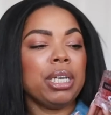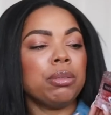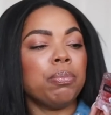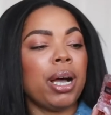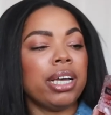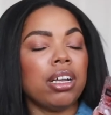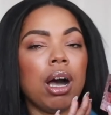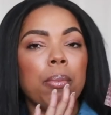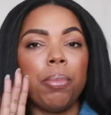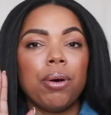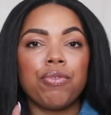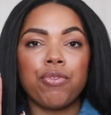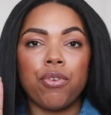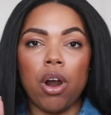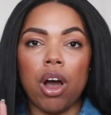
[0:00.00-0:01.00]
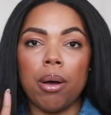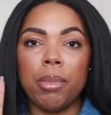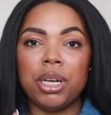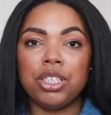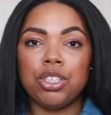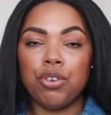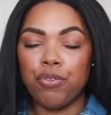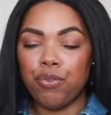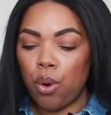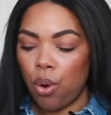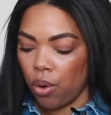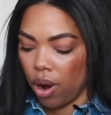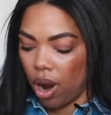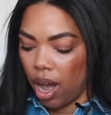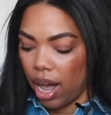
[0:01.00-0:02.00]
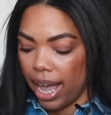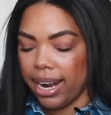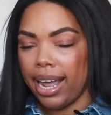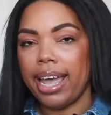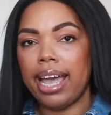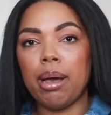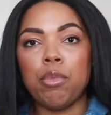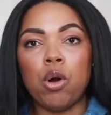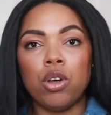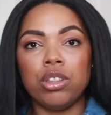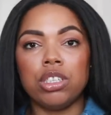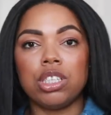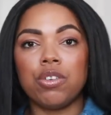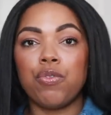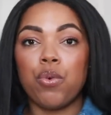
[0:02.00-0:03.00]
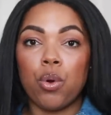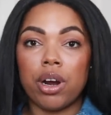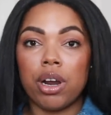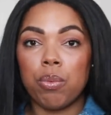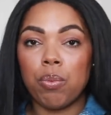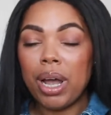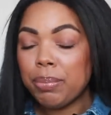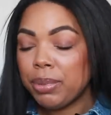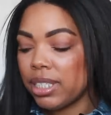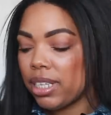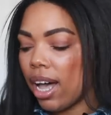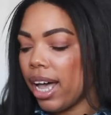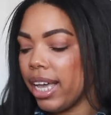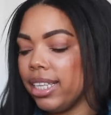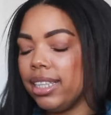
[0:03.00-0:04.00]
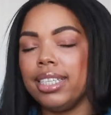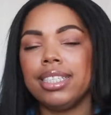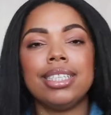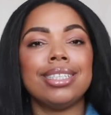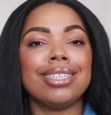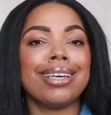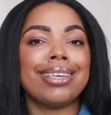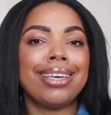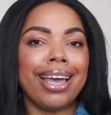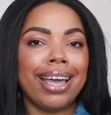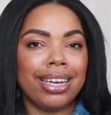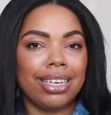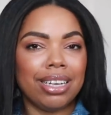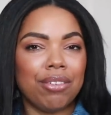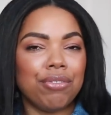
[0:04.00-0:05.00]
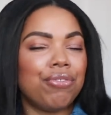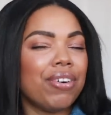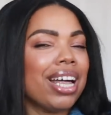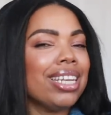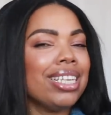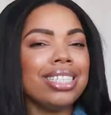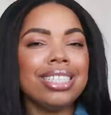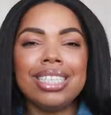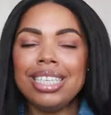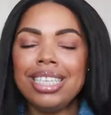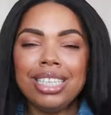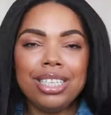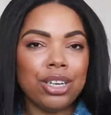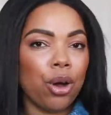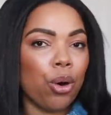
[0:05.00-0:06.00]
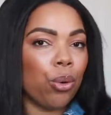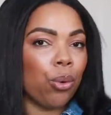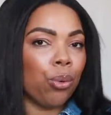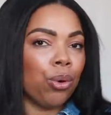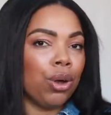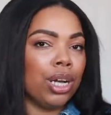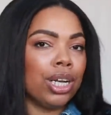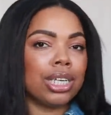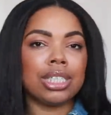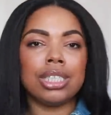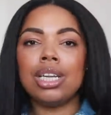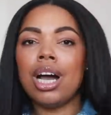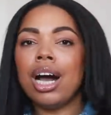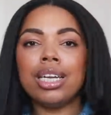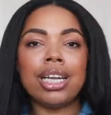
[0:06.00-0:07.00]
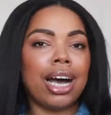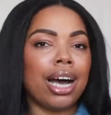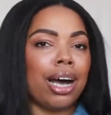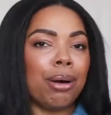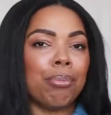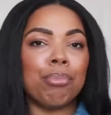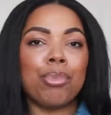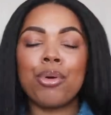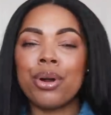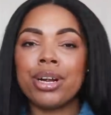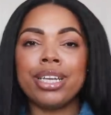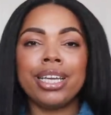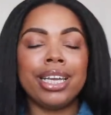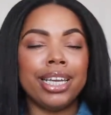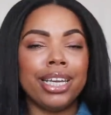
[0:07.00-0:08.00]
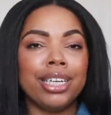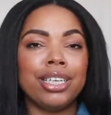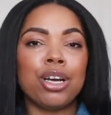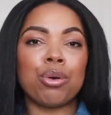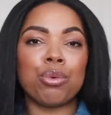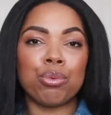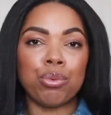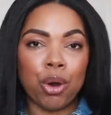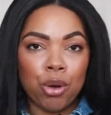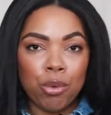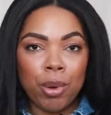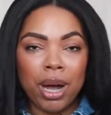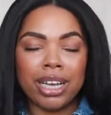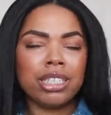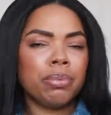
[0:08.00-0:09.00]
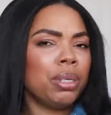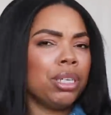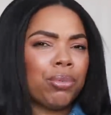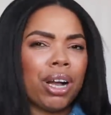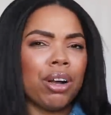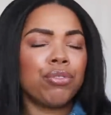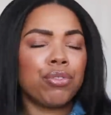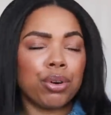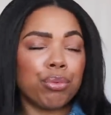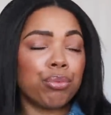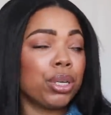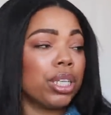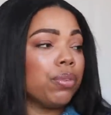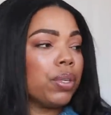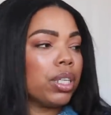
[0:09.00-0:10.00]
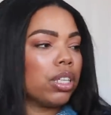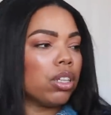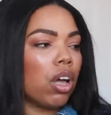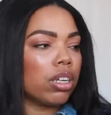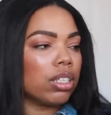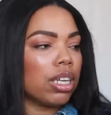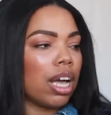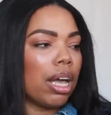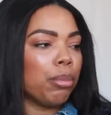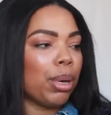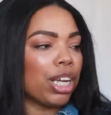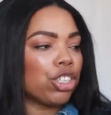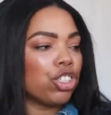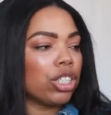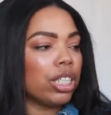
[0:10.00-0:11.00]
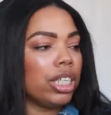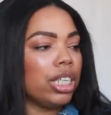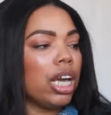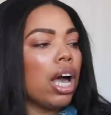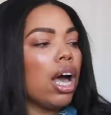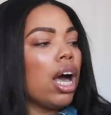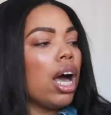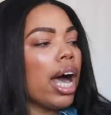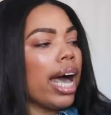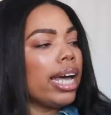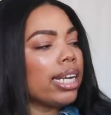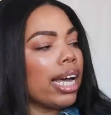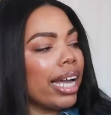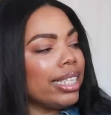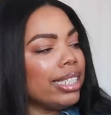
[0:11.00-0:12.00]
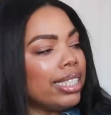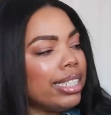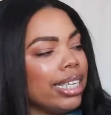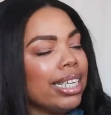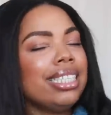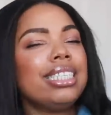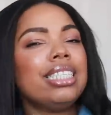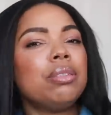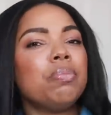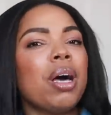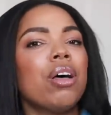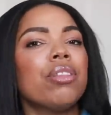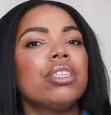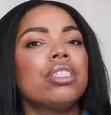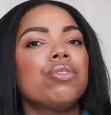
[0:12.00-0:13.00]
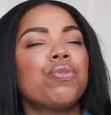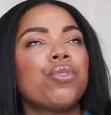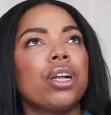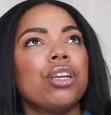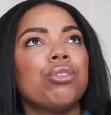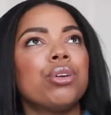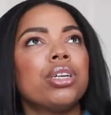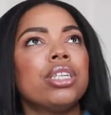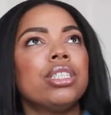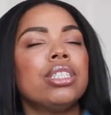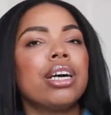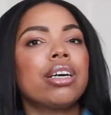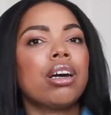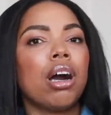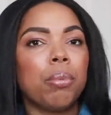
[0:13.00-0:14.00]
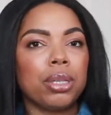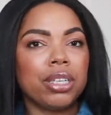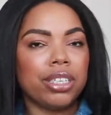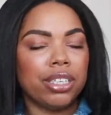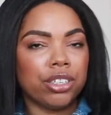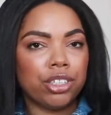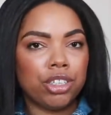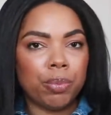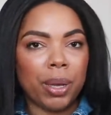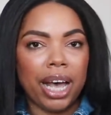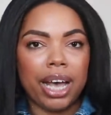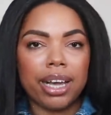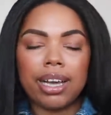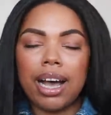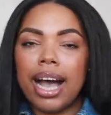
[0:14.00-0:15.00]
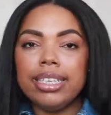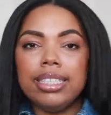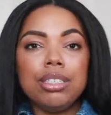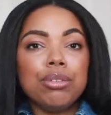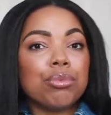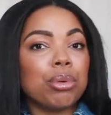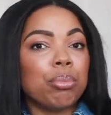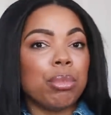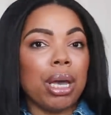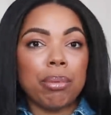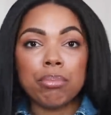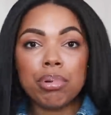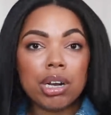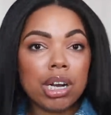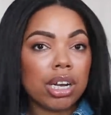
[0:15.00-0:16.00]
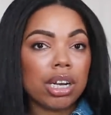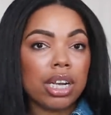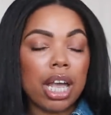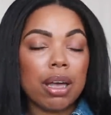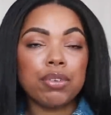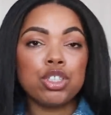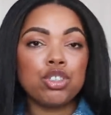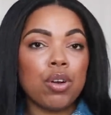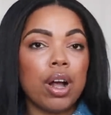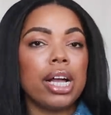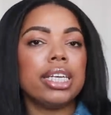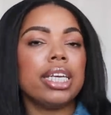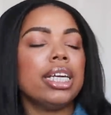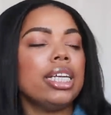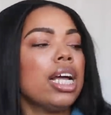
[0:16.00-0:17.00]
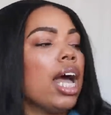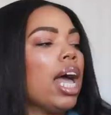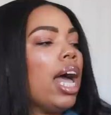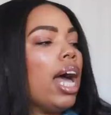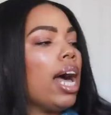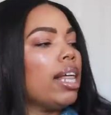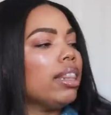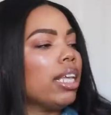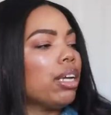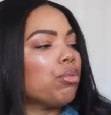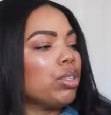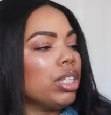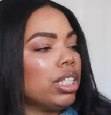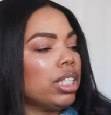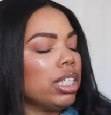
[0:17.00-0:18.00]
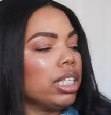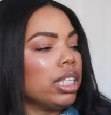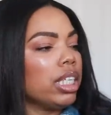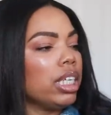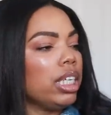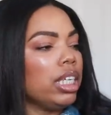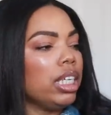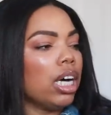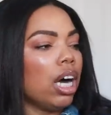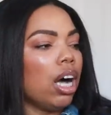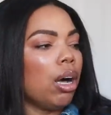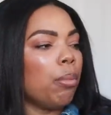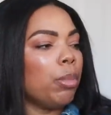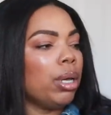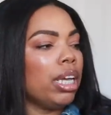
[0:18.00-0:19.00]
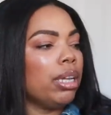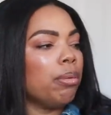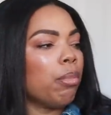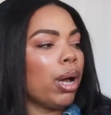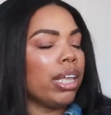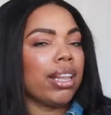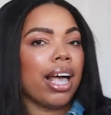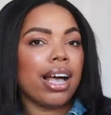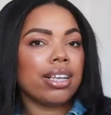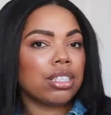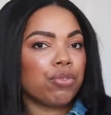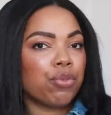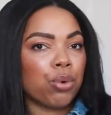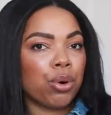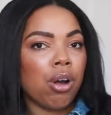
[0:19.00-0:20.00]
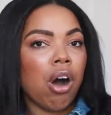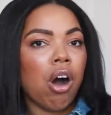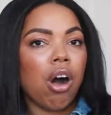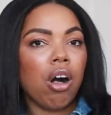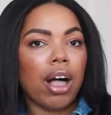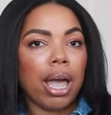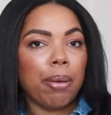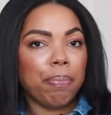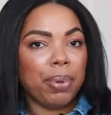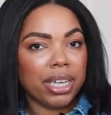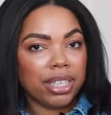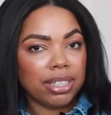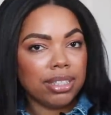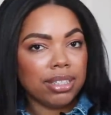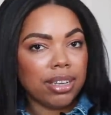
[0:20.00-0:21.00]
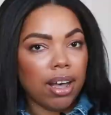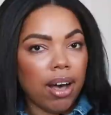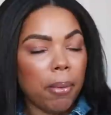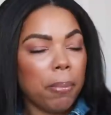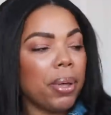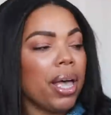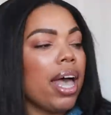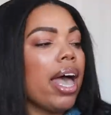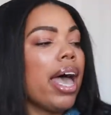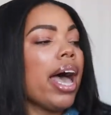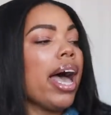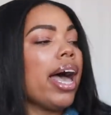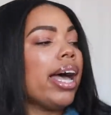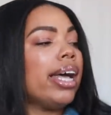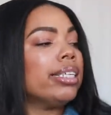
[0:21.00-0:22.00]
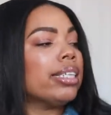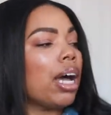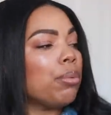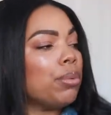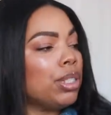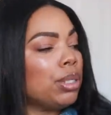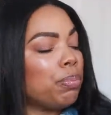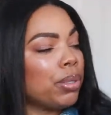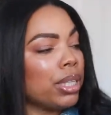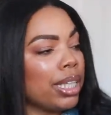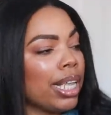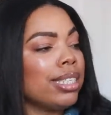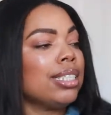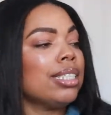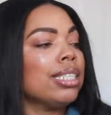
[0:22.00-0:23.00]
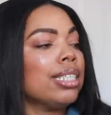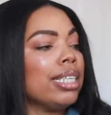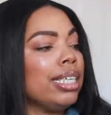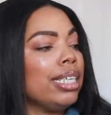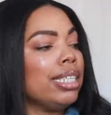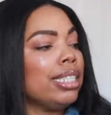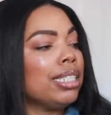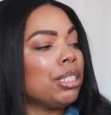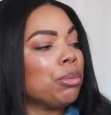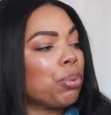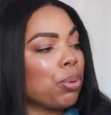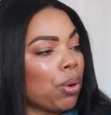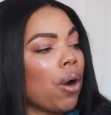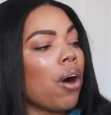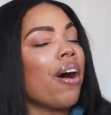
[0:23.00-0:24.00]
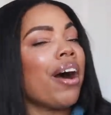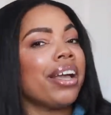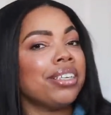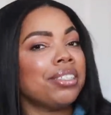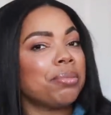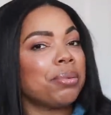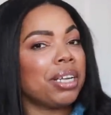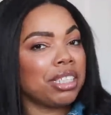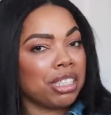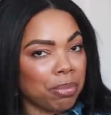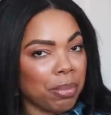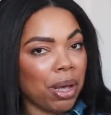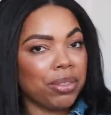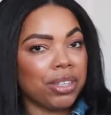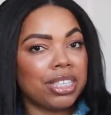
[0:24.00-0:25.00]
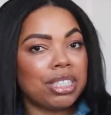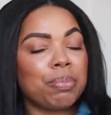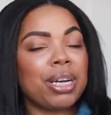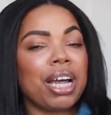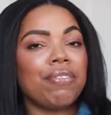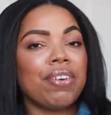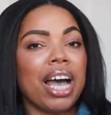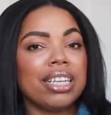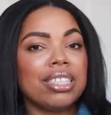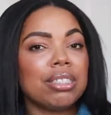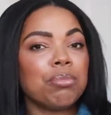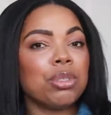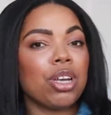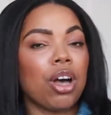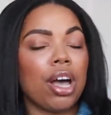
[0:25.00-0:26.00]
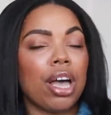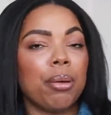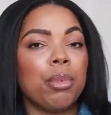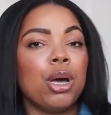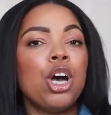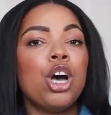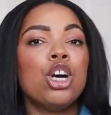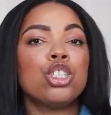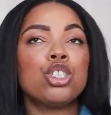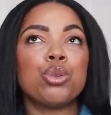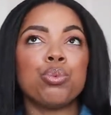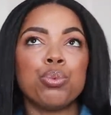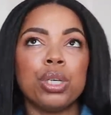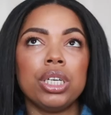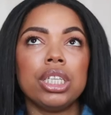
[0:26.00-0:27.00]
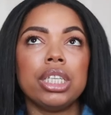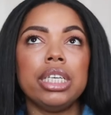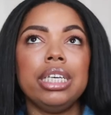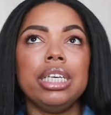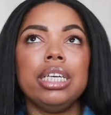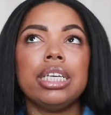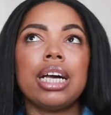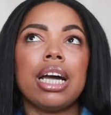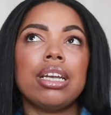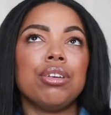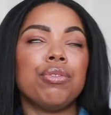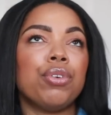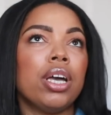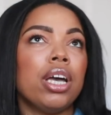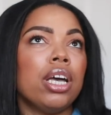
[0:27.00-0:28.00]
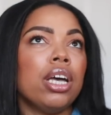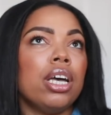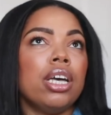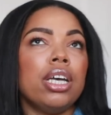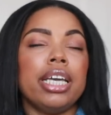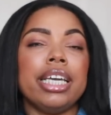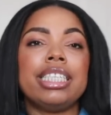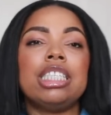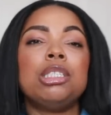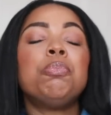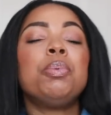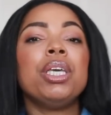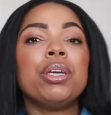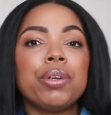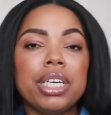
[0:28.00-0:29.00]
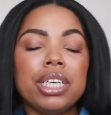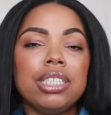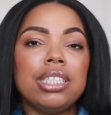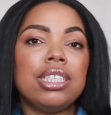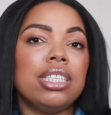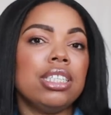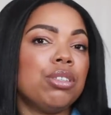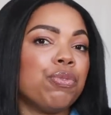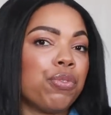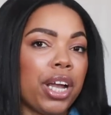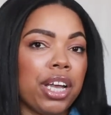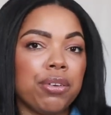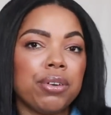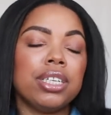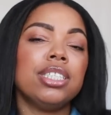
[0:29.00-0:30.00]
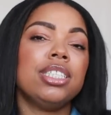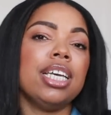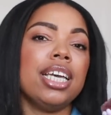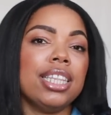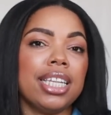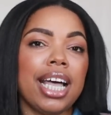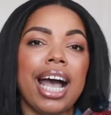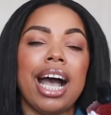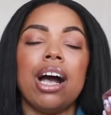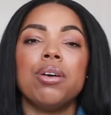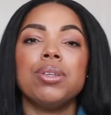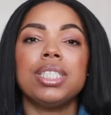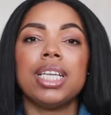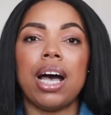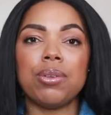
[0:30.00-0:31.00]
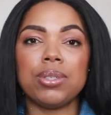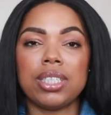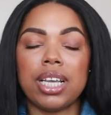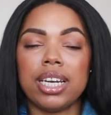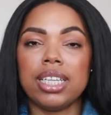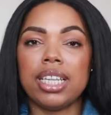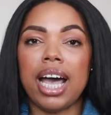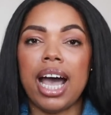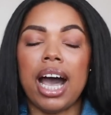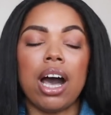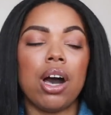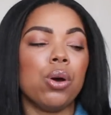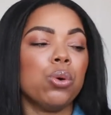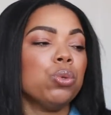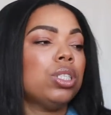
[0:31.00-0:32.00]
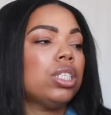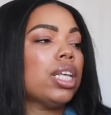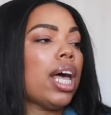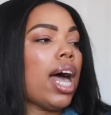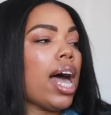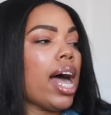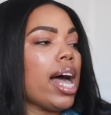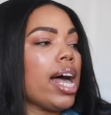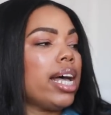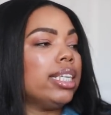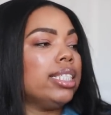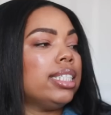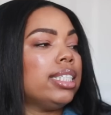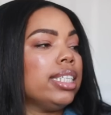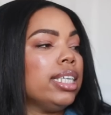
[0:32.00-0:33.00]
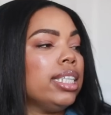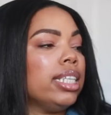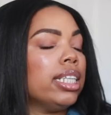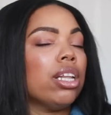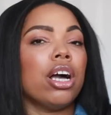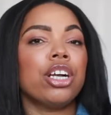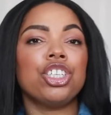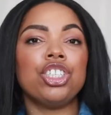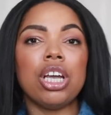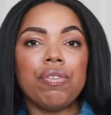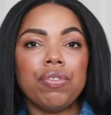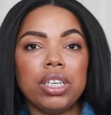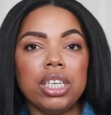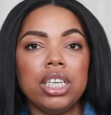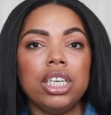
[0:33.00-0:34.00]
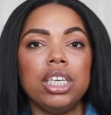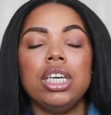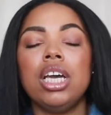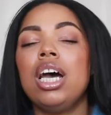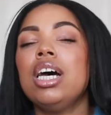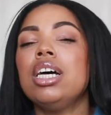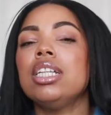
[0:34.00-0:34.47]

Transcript: picked mine up from Sephora and I am on the Sephora website. This is again Valentino Donna Born in Roma. It's been around for a really, really long time actually. And I did smell this fragrance a couple of years back. I didn't remember ever trying it. And then recently in my last Sephora haul, I picked this up and I was pleasantly surprised when I smelled this. But I've had some time to really kind of experience this fragrance in the house, outside of the house, and see the longevity,